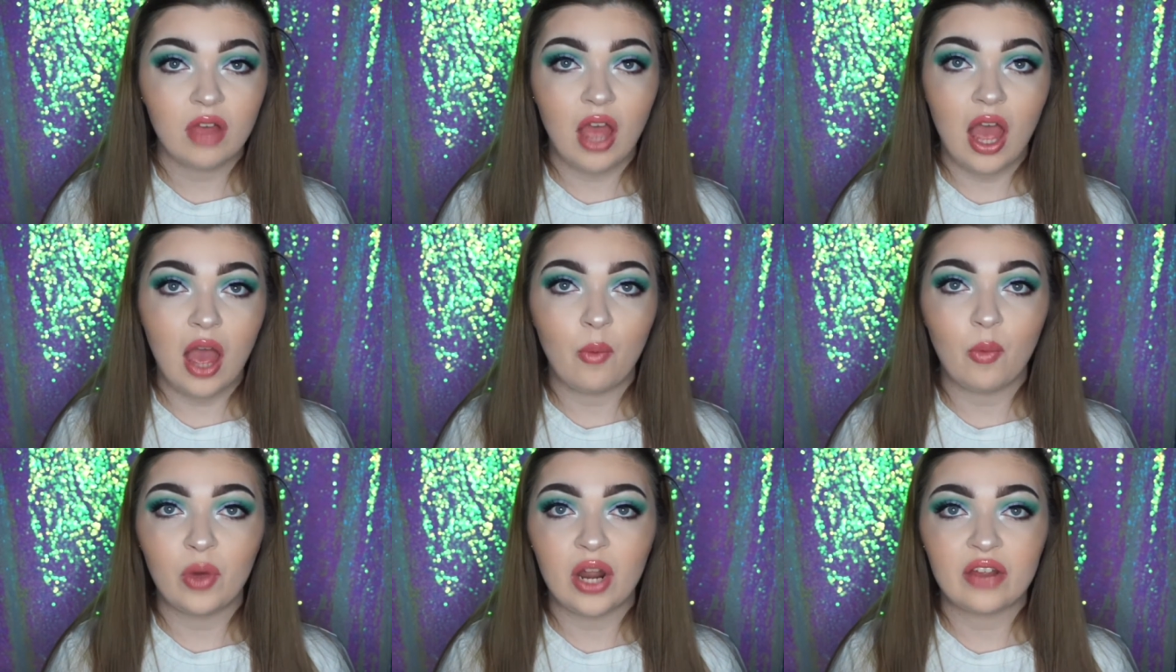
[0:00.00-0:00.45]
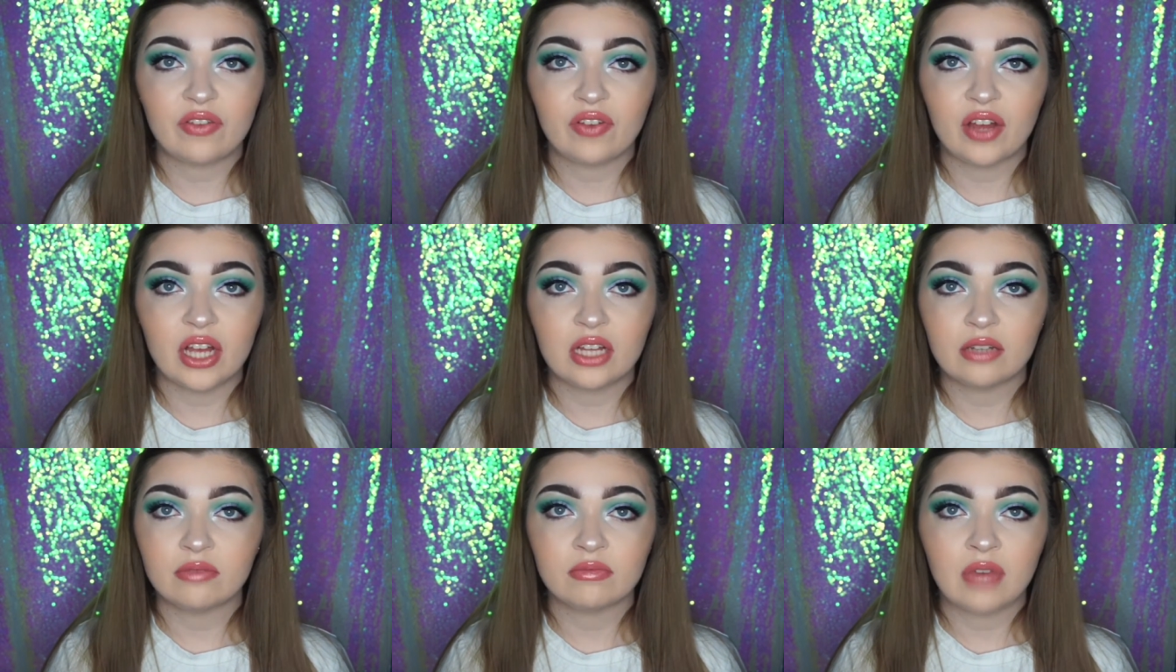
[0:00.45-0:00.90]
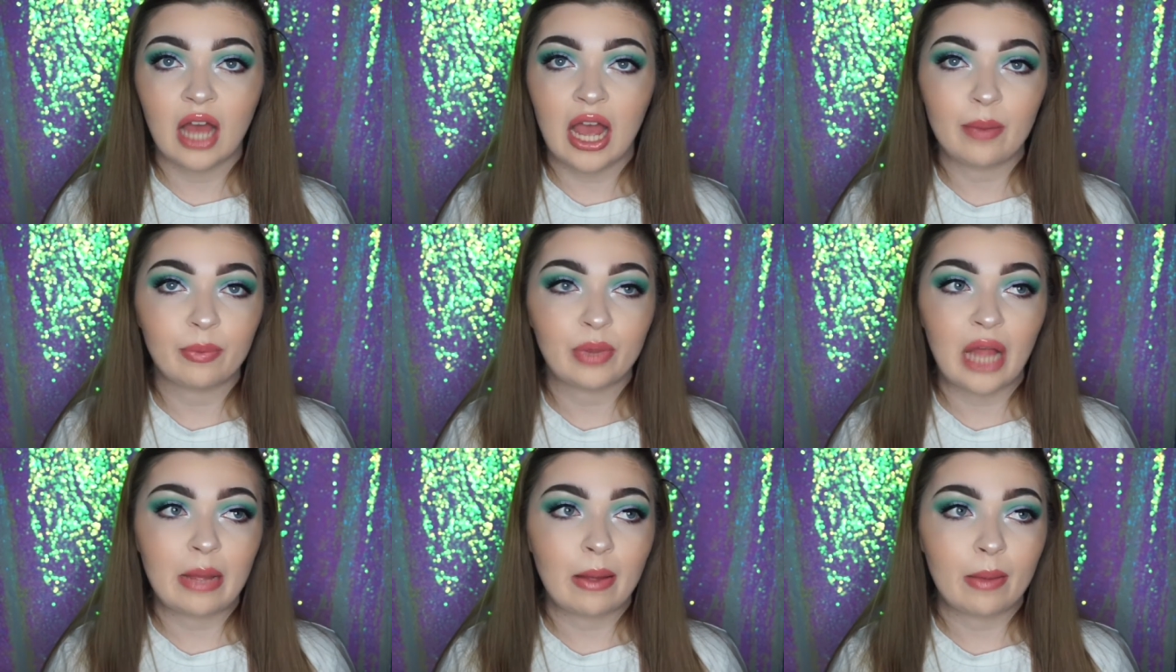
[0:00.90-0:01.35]
And whenever I
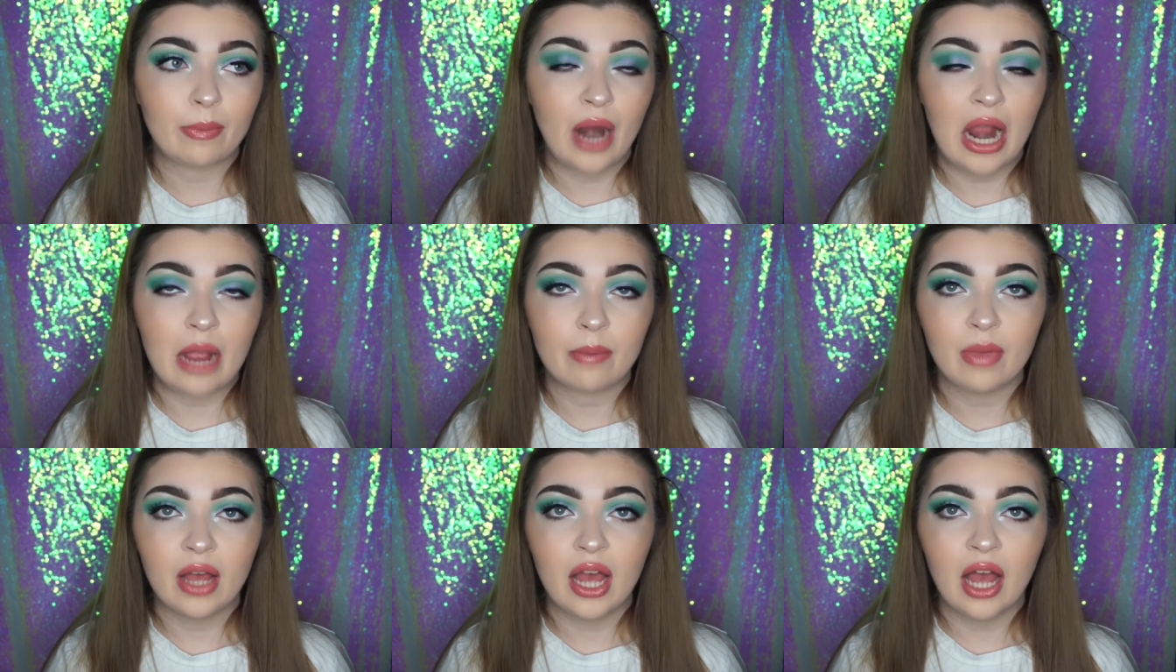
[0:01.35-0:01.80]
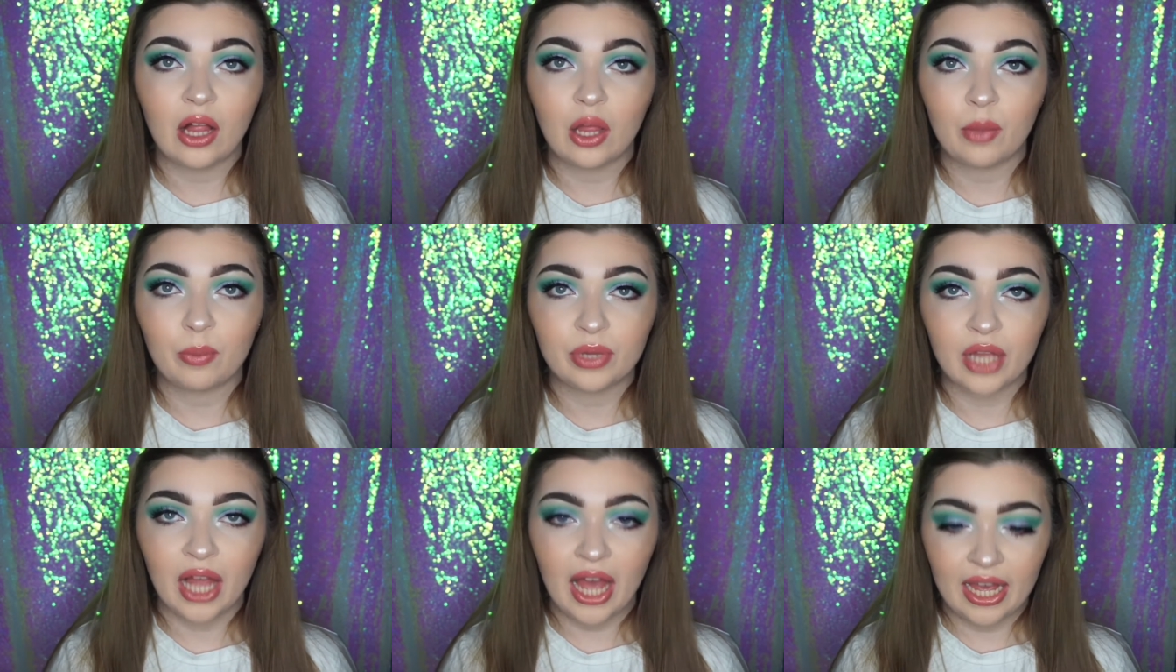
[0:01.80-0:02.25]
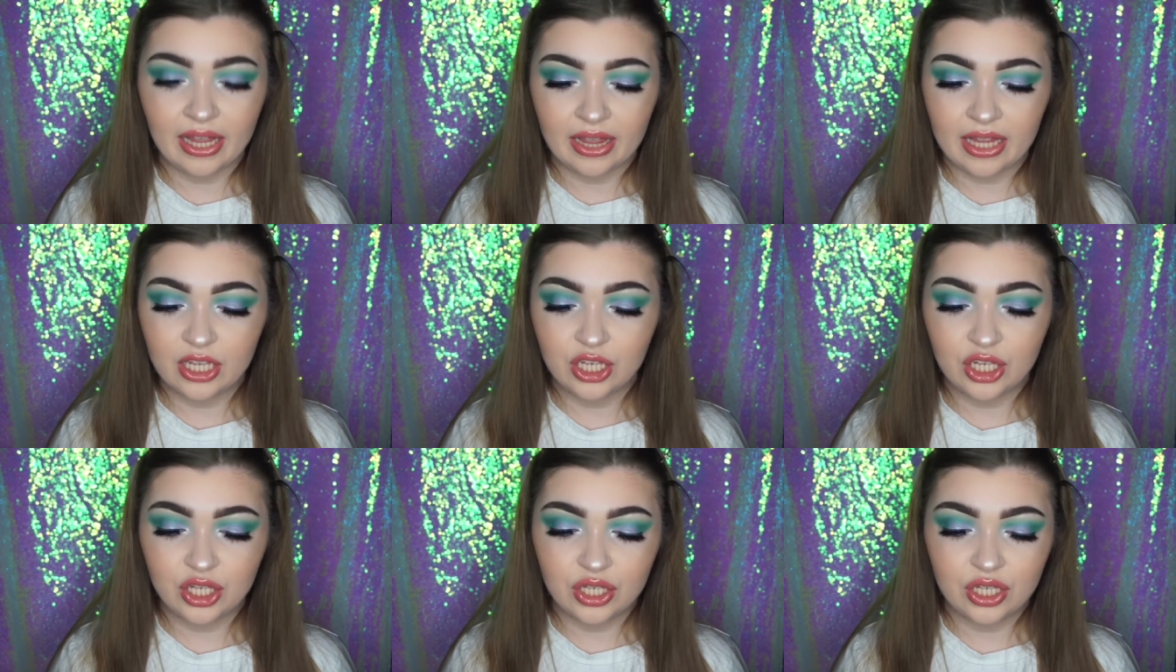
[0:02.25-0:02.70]
apply my primer, I'll apply
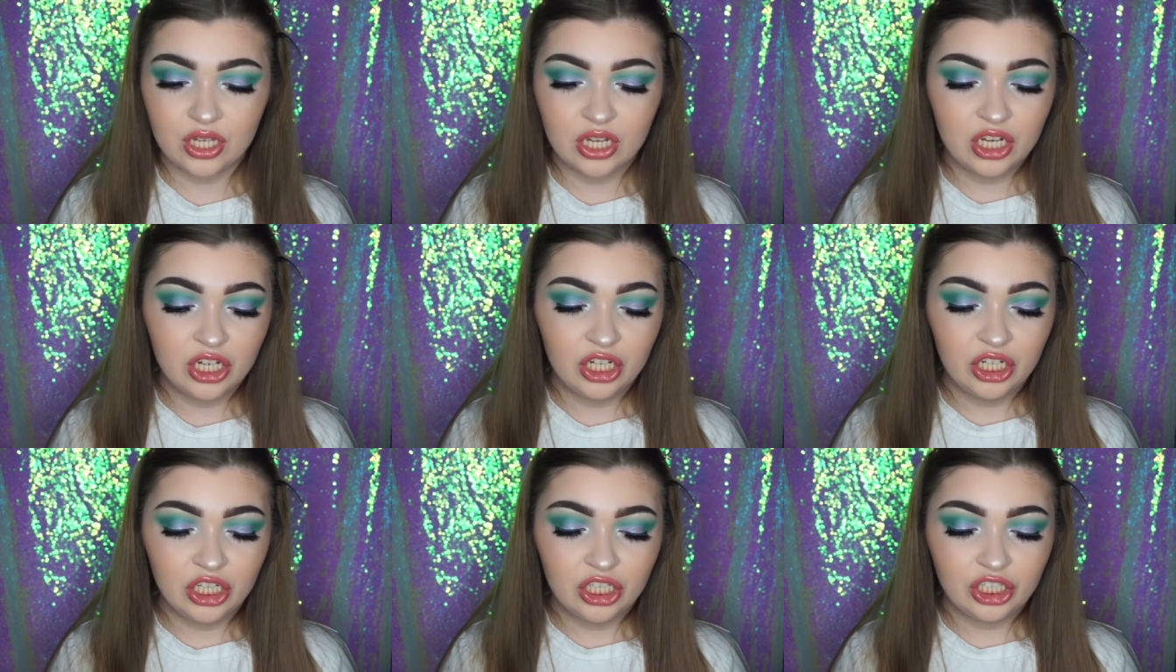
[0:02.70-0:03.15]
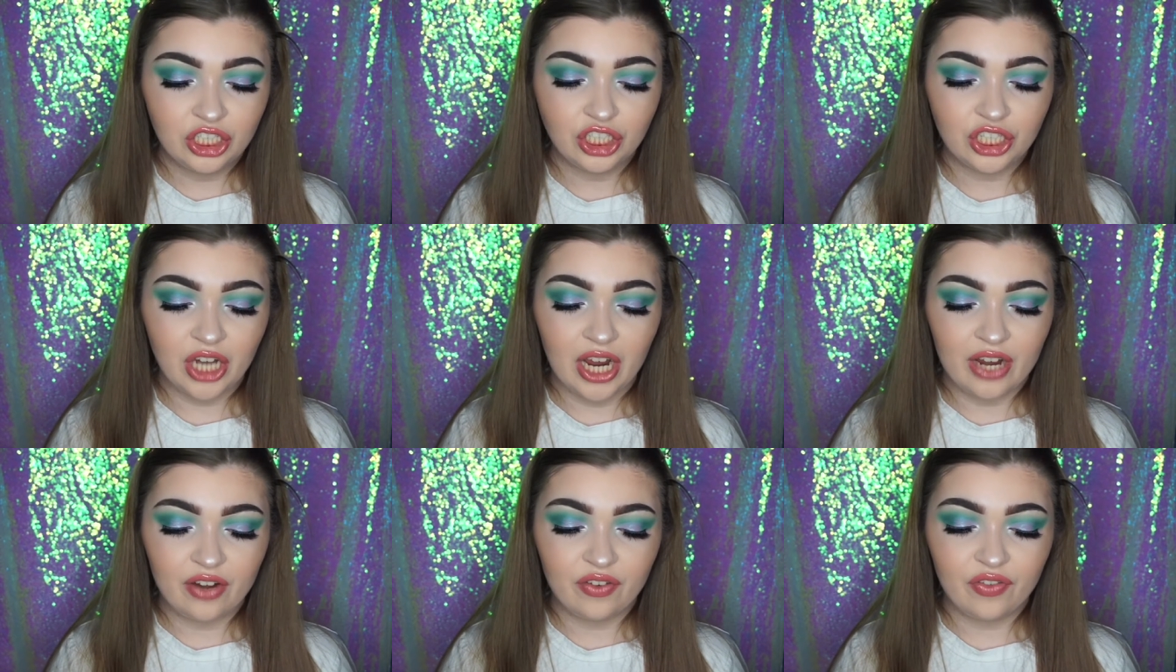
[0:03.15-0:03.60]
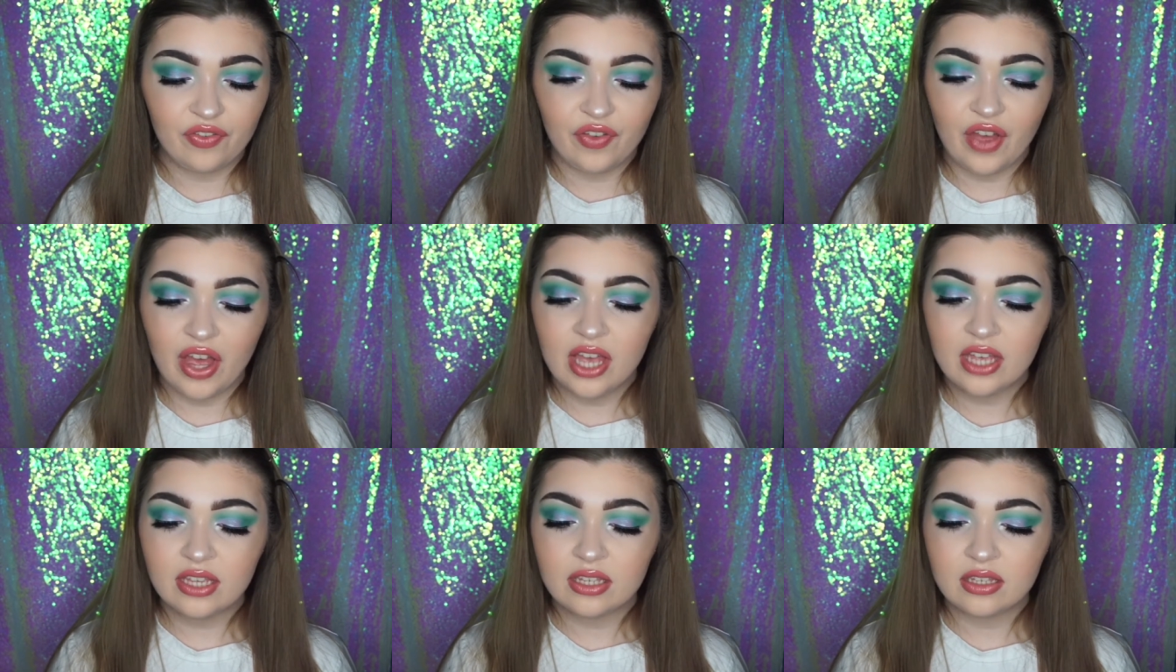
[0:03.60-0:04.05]
this shade
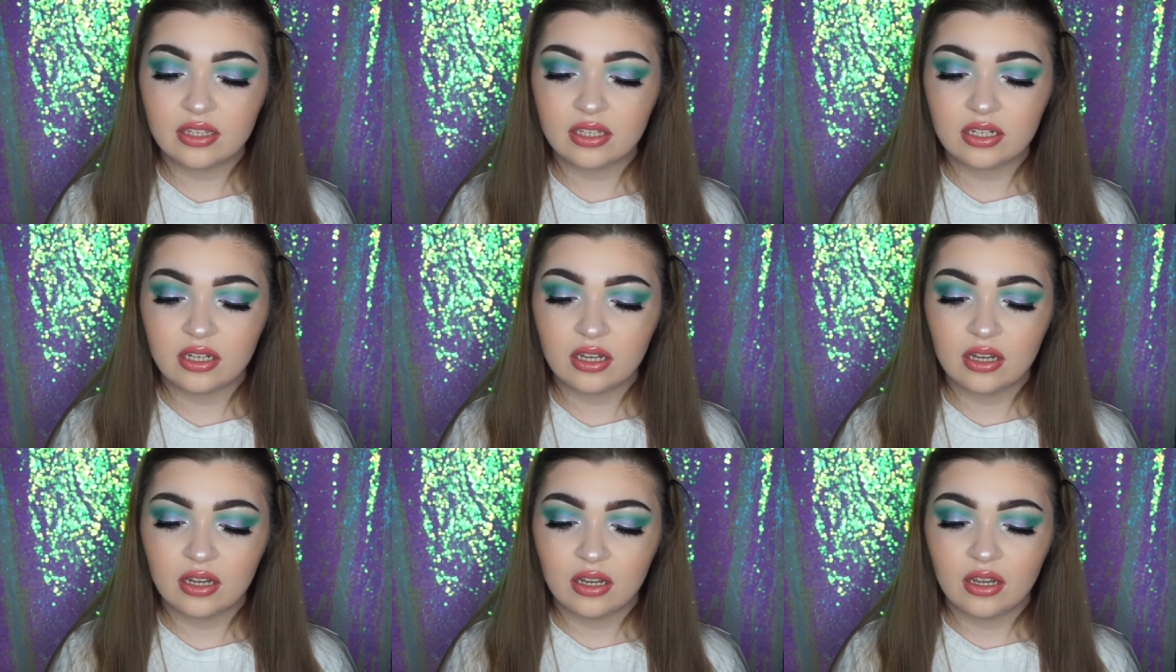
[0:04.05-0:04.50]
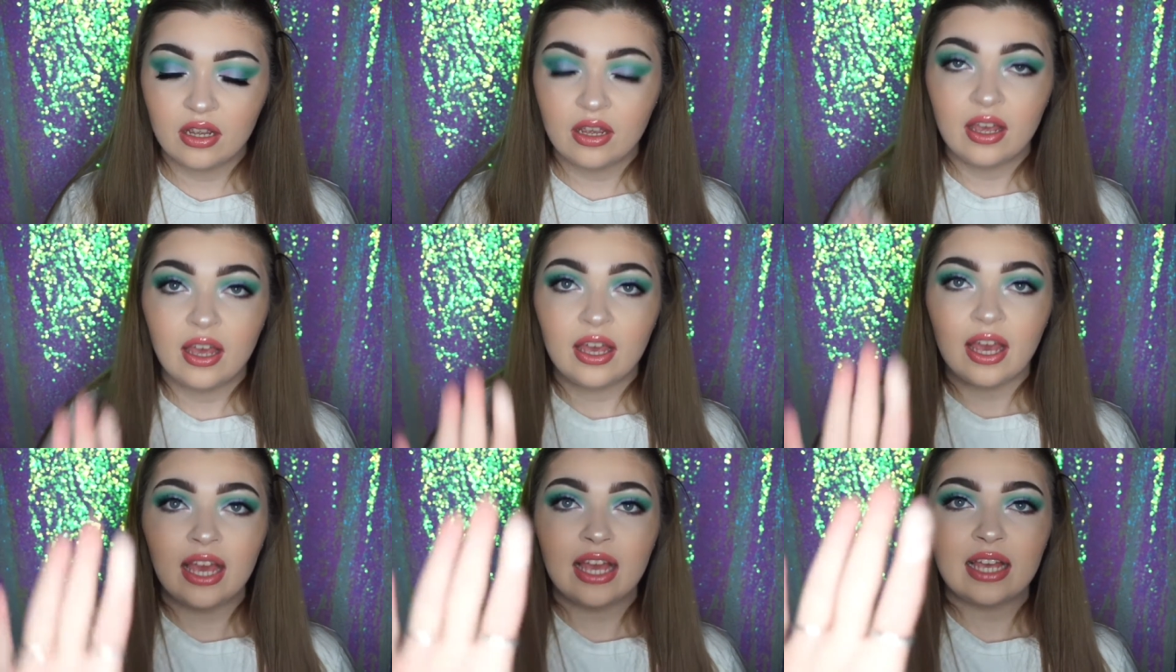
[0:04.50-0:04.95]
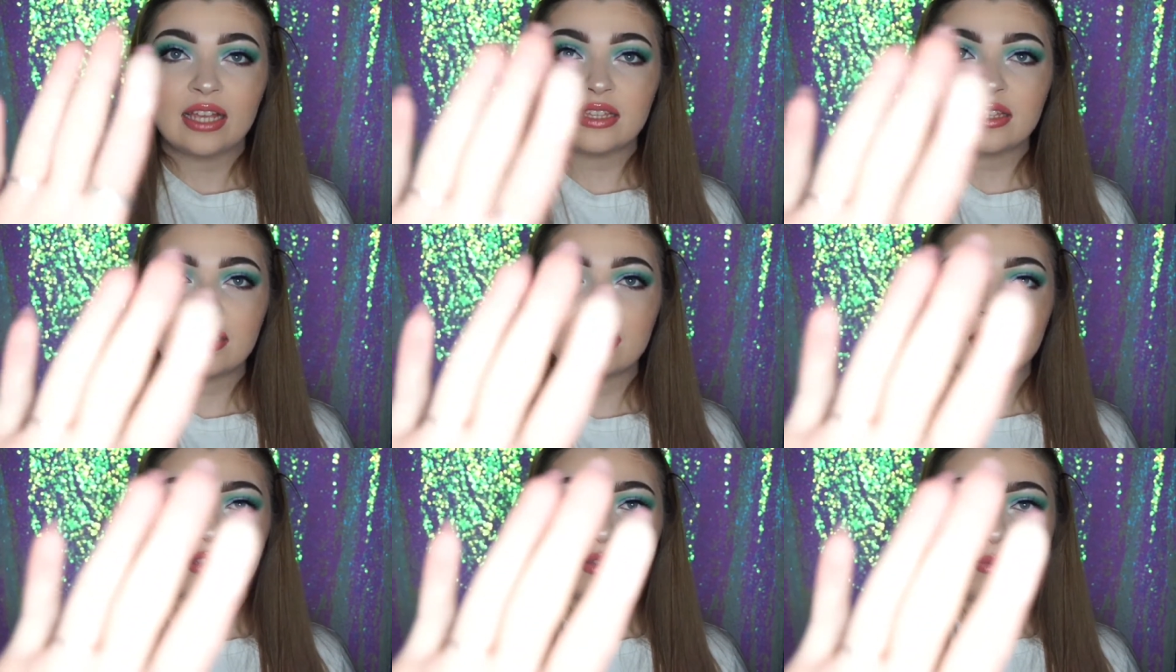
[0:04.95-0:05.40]
first.
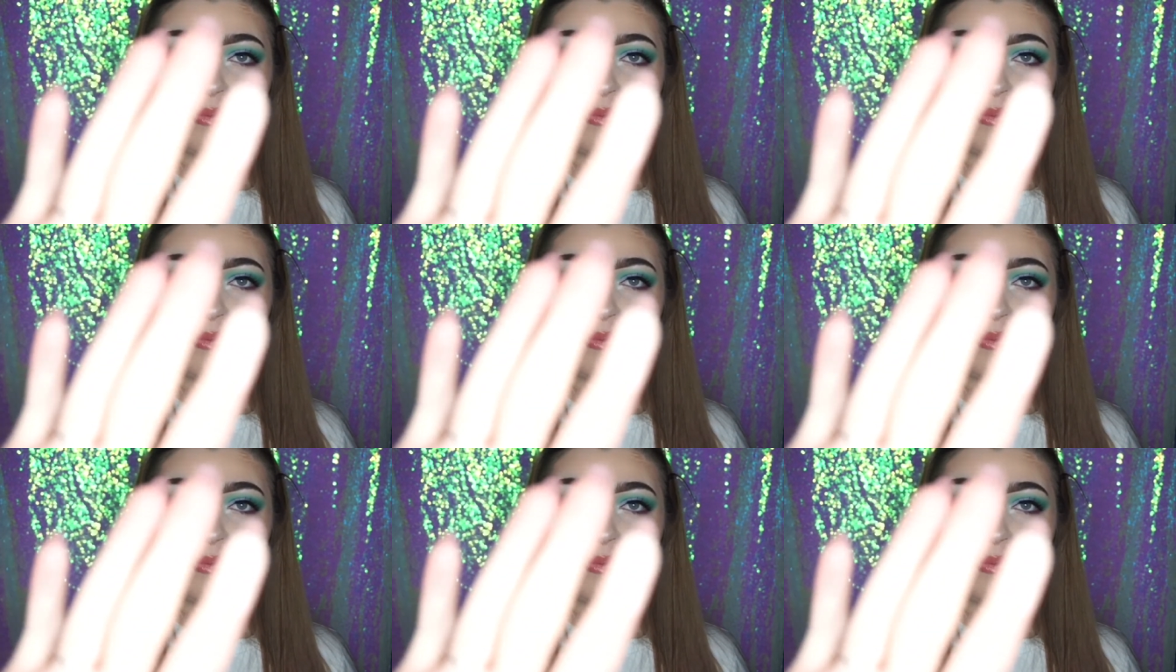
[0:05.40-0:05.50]
It's